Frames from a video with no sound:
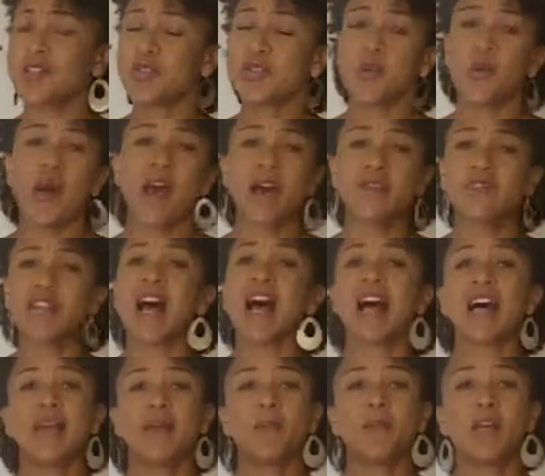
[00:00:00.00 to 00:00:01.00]
you don't have
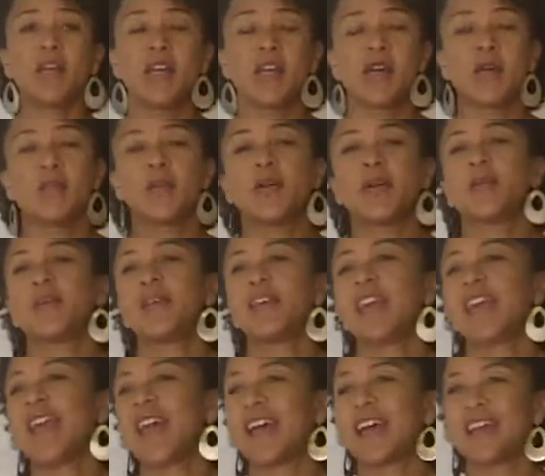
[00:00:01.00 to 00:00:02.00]
time. But we
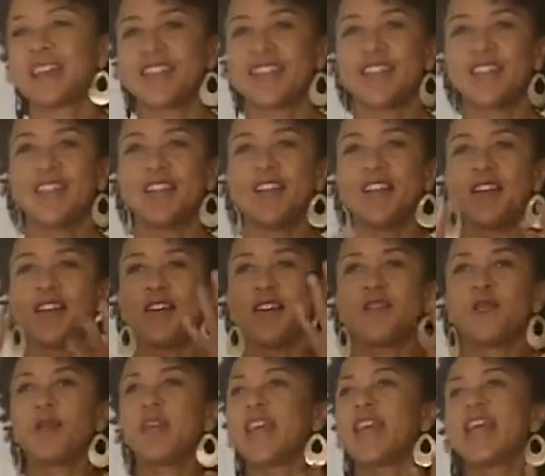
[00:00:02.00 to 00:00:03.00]

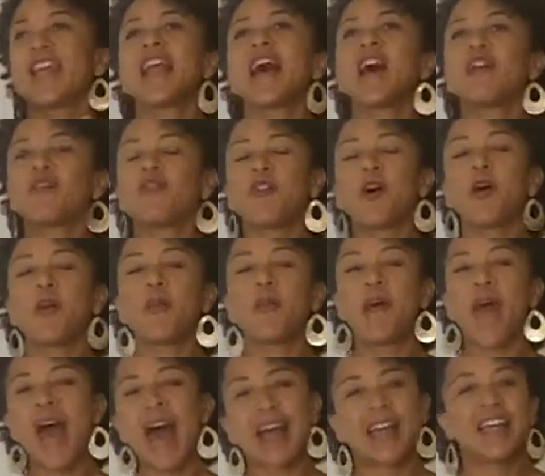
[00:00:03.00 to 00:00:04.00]
cannot fall
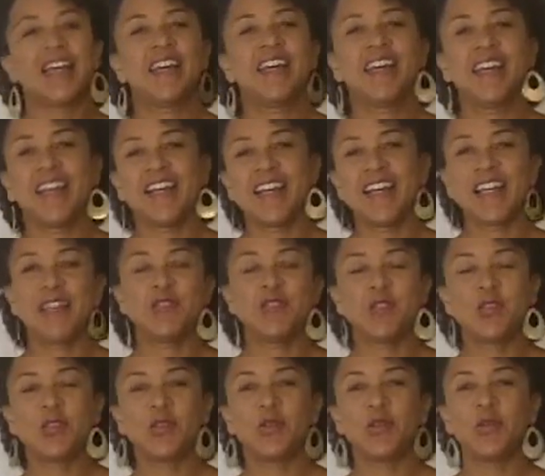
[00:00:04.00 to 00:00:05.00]
back
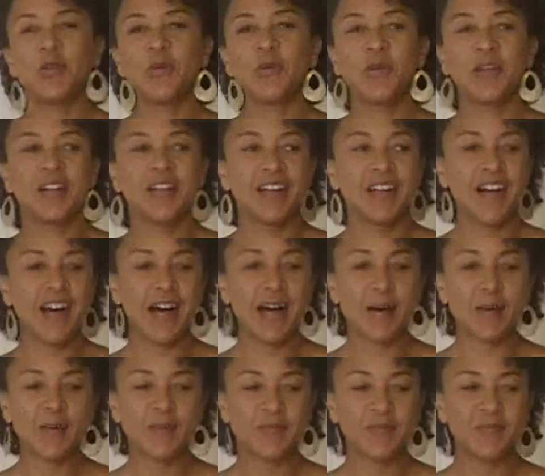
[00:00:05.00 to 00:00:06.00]
into
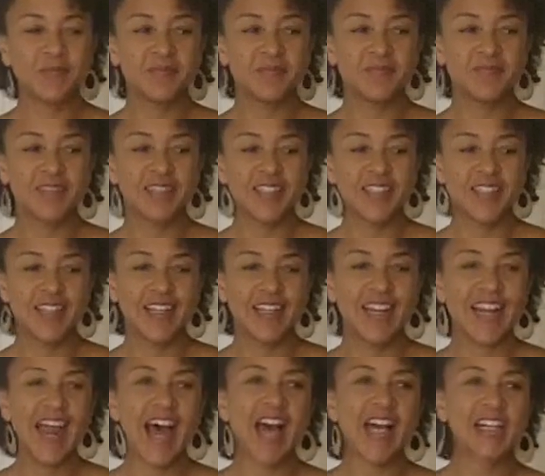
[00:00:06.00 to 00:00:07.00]

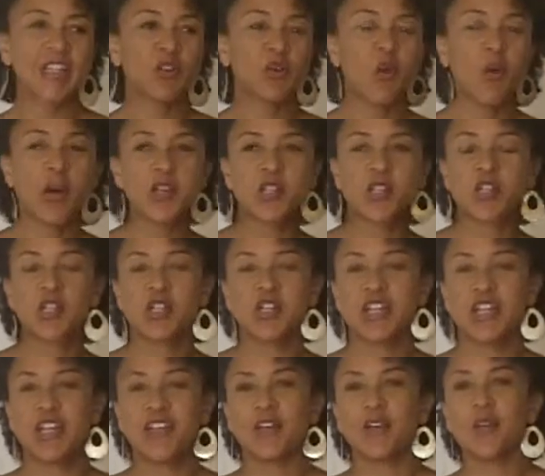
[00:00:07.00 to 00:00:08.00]
not
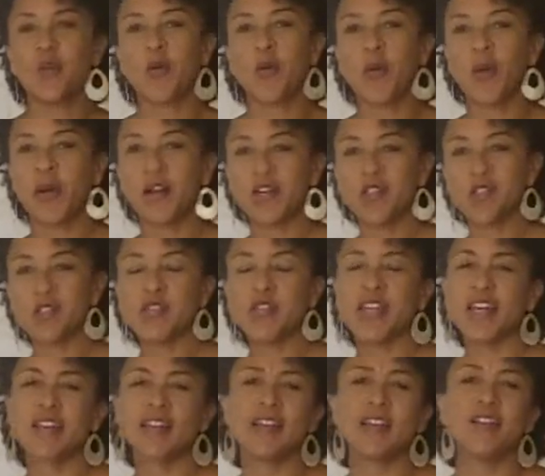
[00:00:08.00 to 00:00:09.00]
questioning or
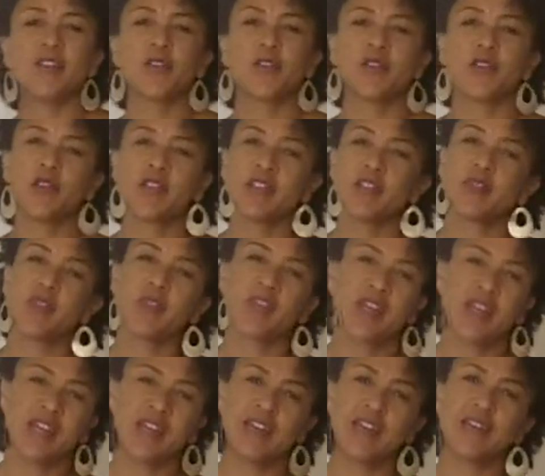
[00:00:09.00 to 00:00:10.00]
understanding or critical
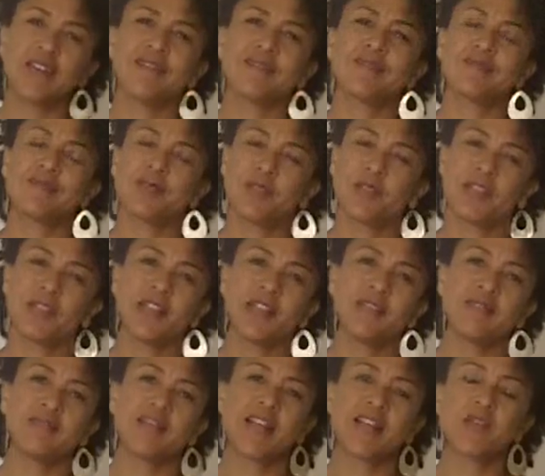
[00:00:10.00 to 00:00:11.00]
thinking.
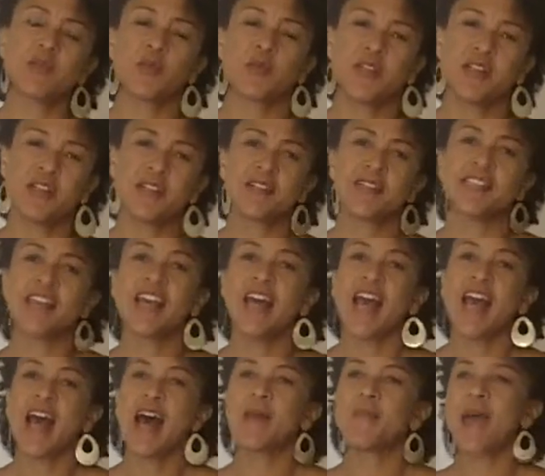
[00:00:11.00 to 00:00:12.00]
Really, that's what it is.
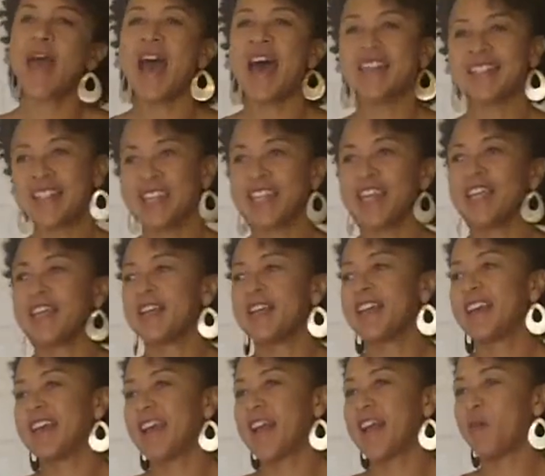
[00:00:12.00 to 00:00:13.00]
I'm asking
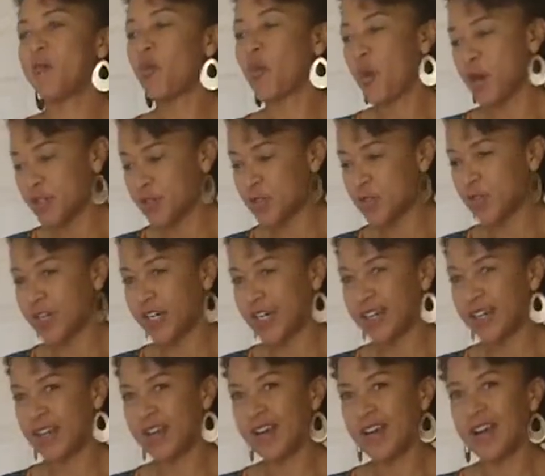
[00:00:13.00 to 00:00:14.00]
and I'm
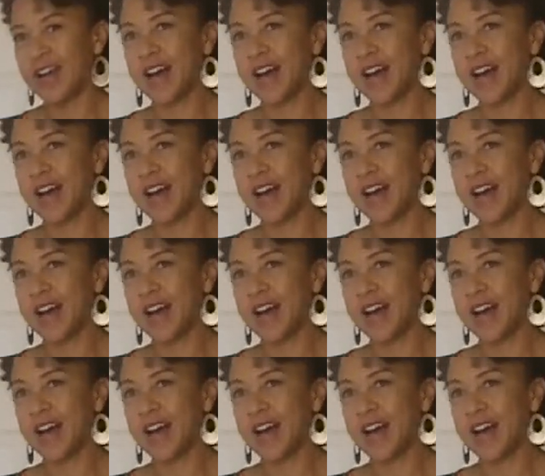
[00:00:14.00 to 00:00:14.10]
wondering,